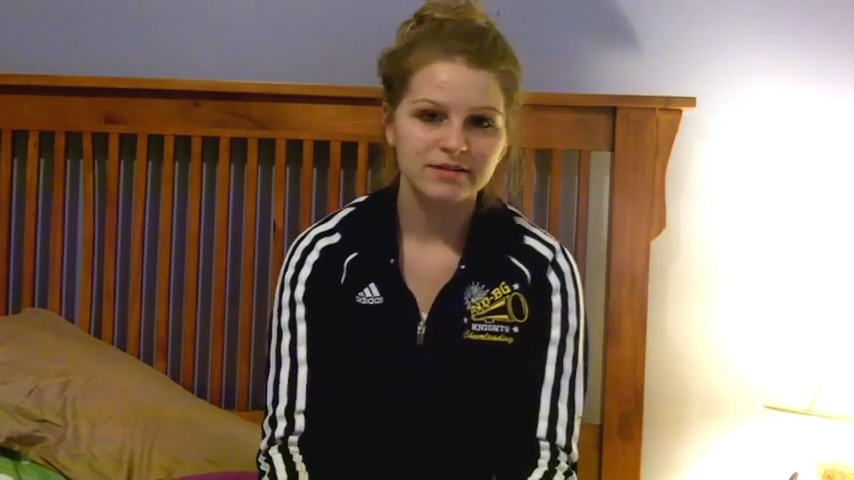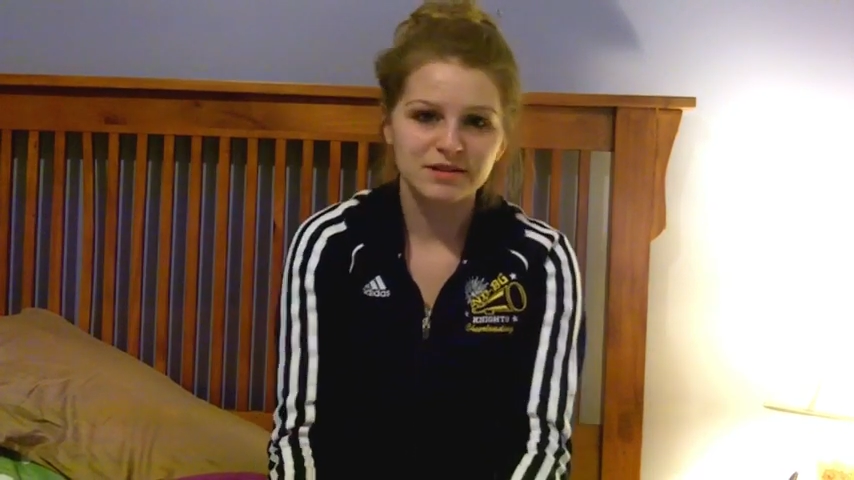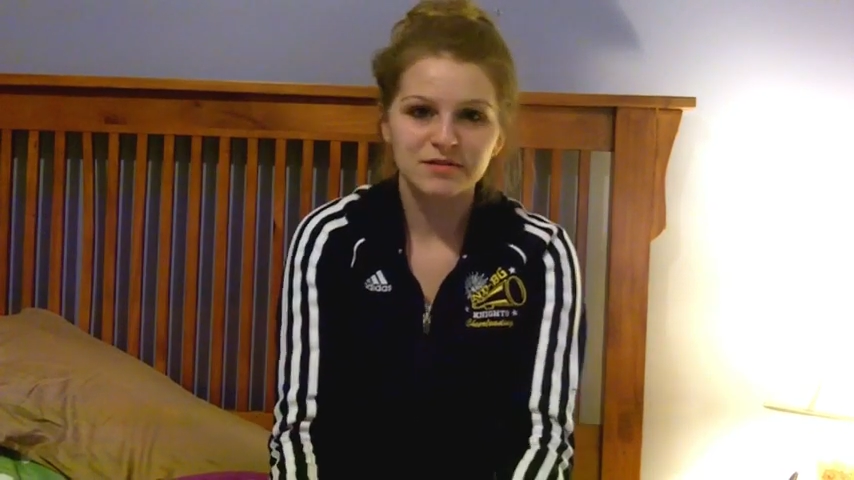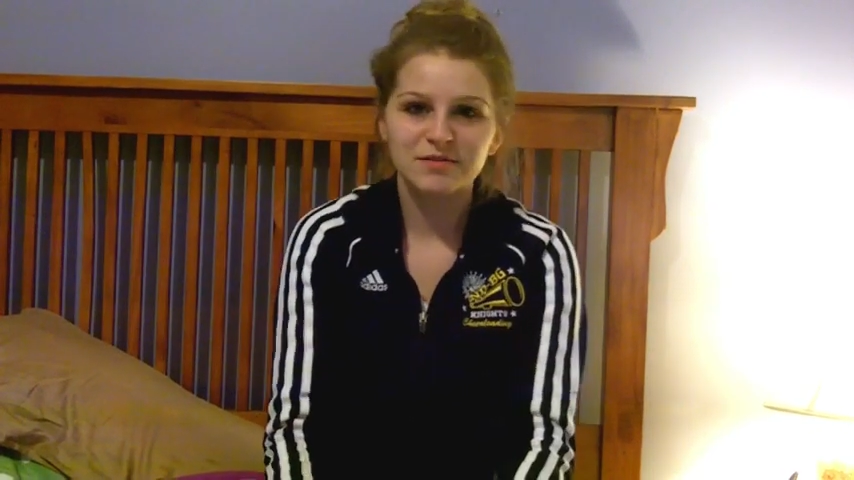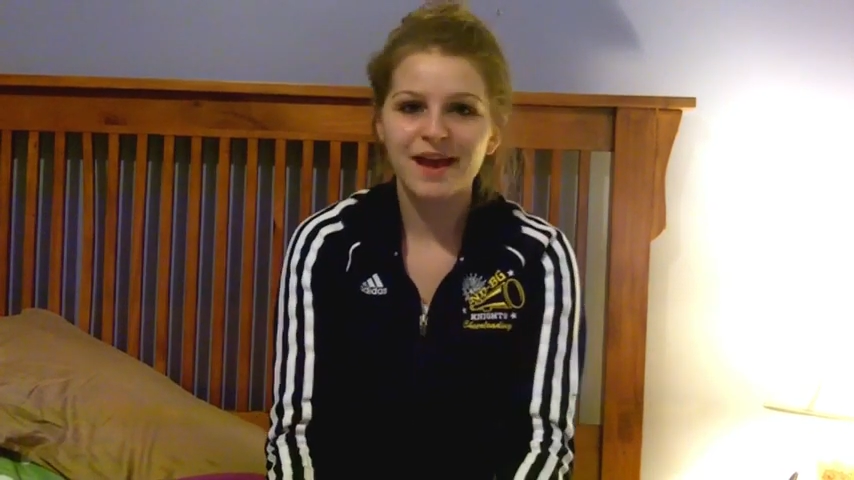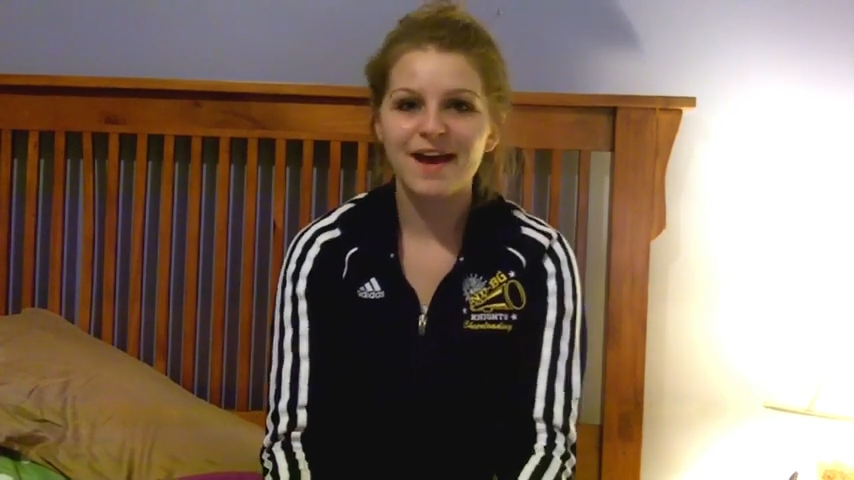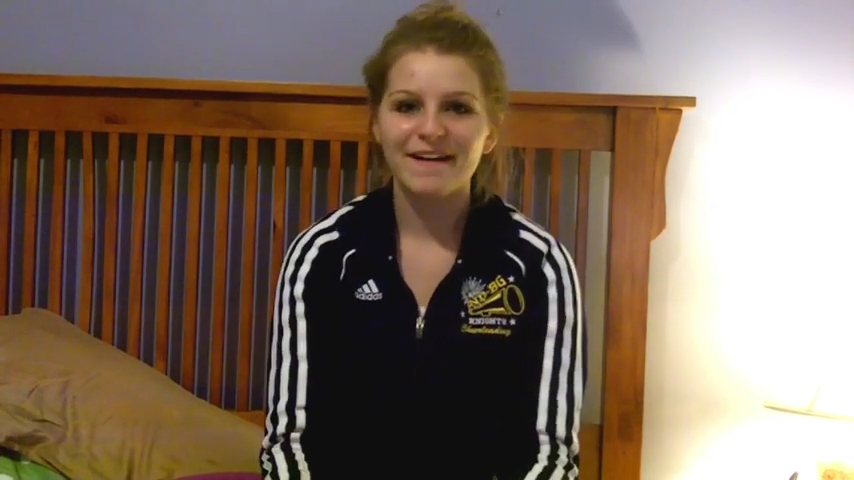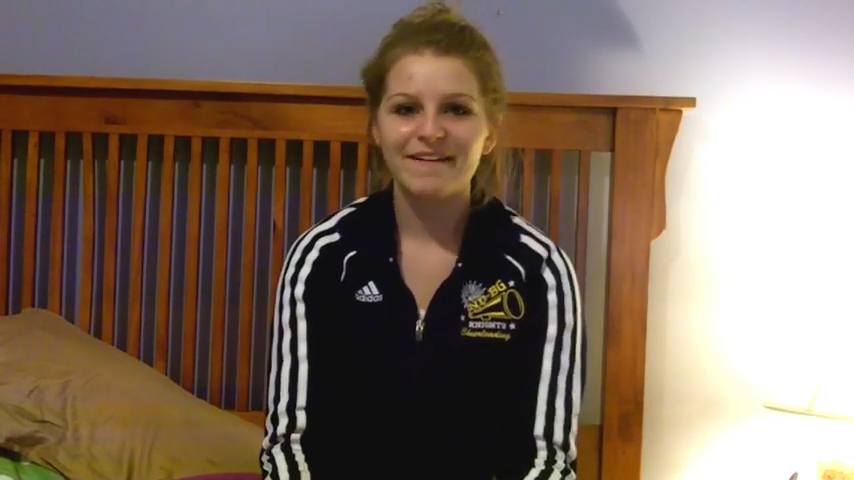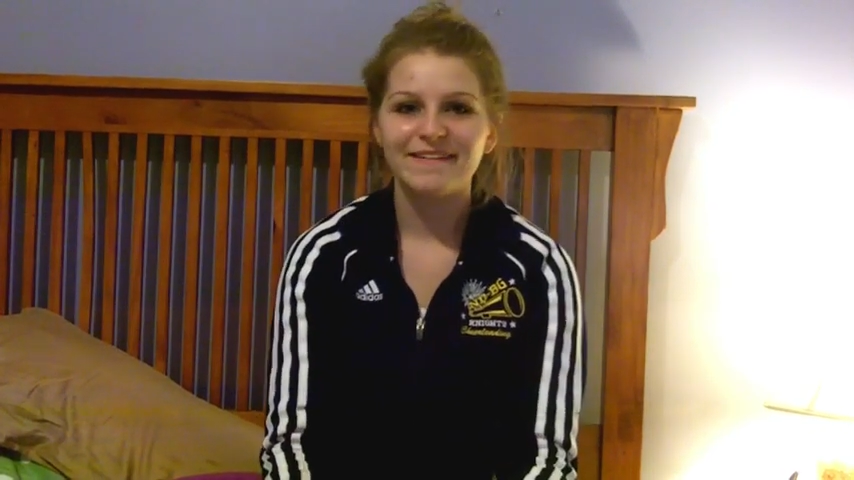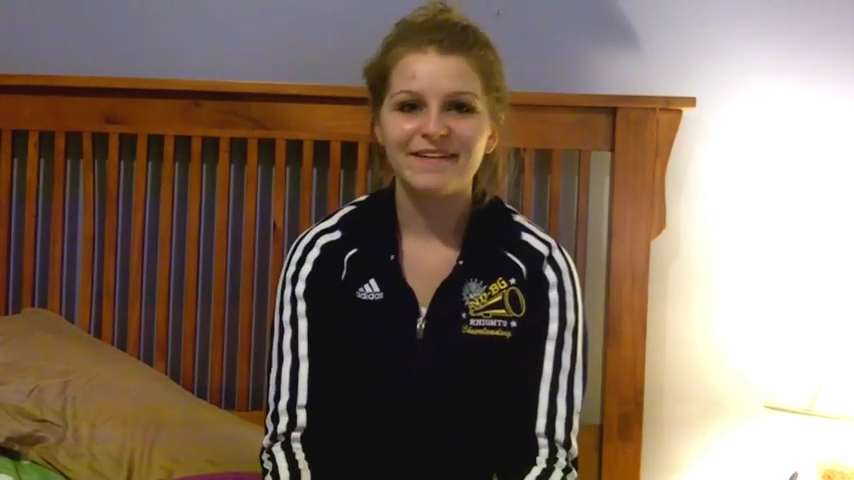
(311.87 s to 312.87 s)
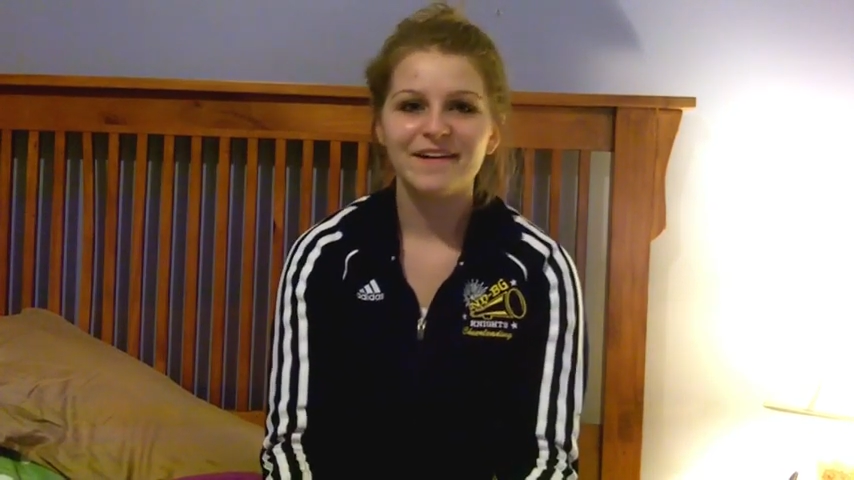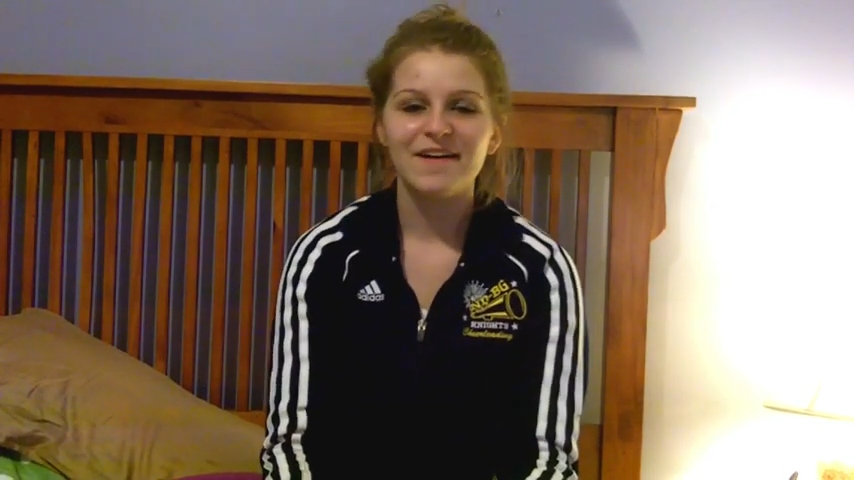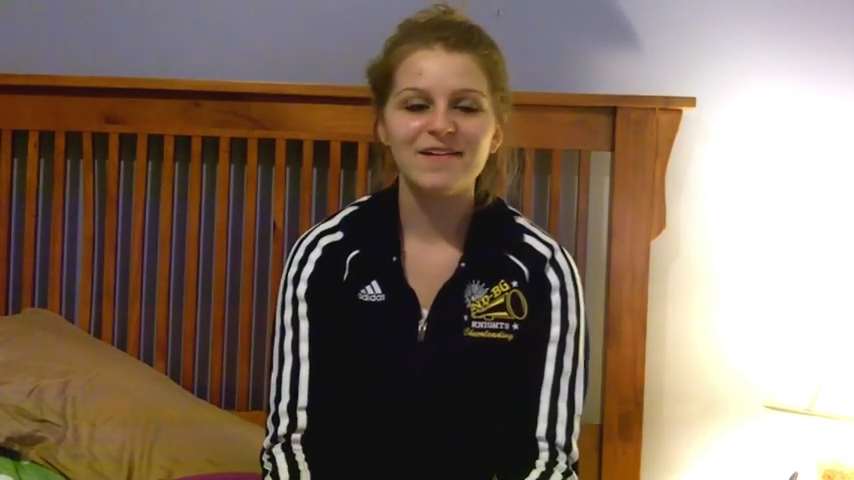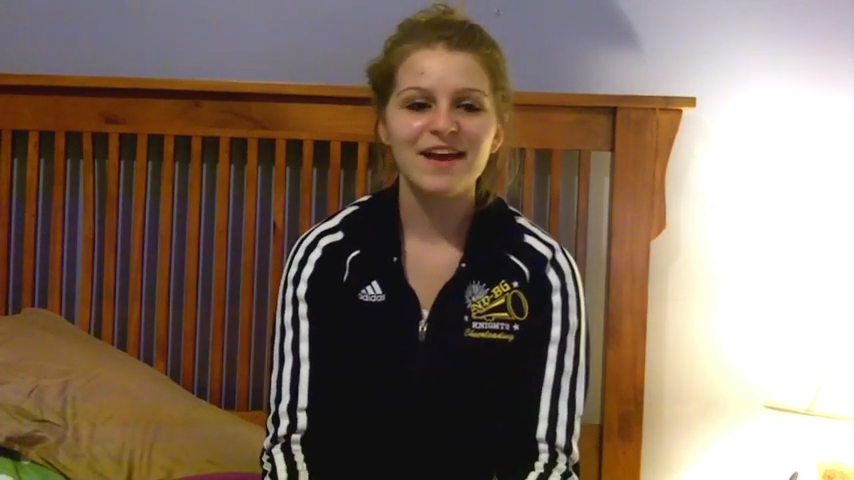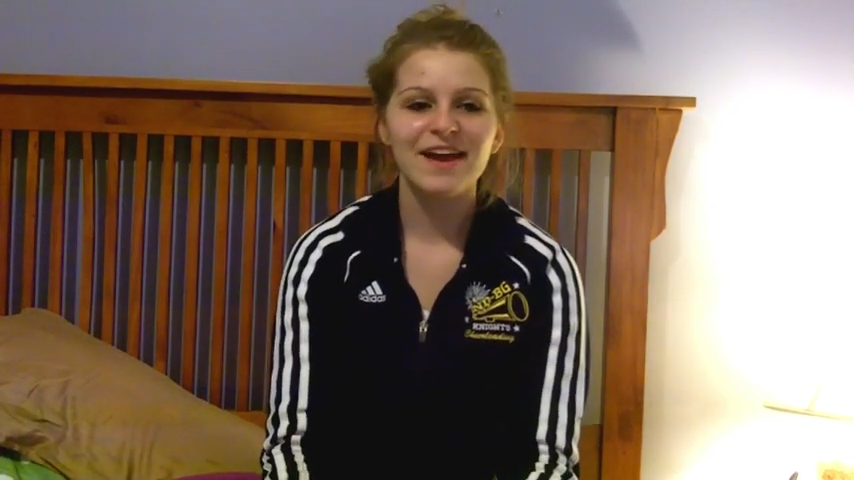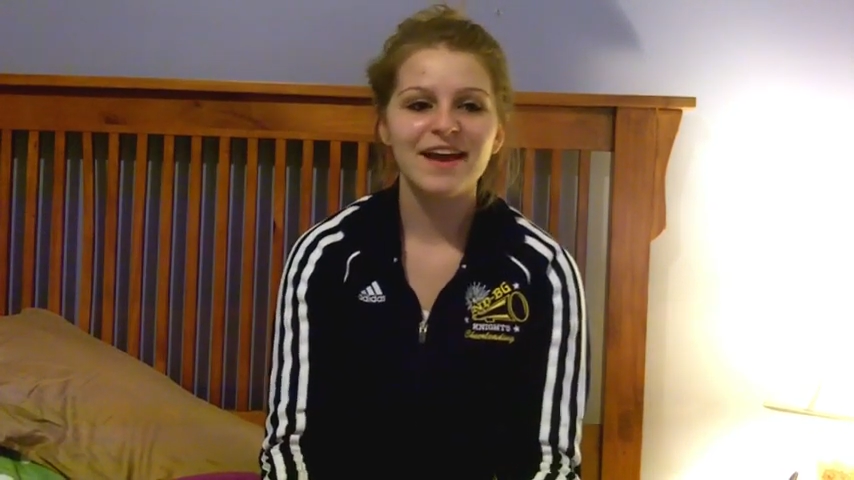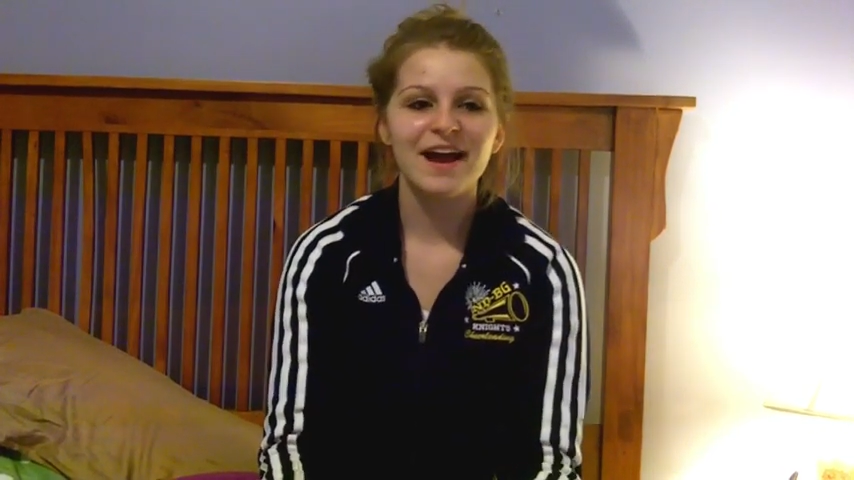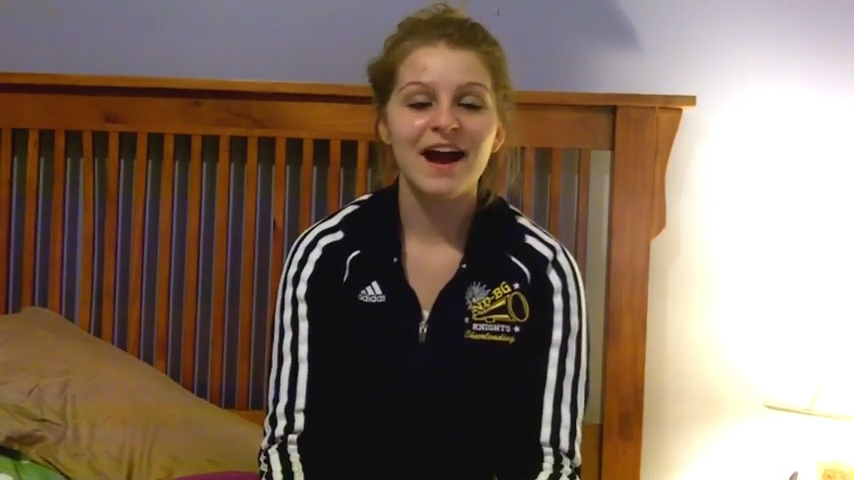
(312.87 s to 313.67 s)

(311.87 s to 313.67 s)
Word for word: So yeah. Okay,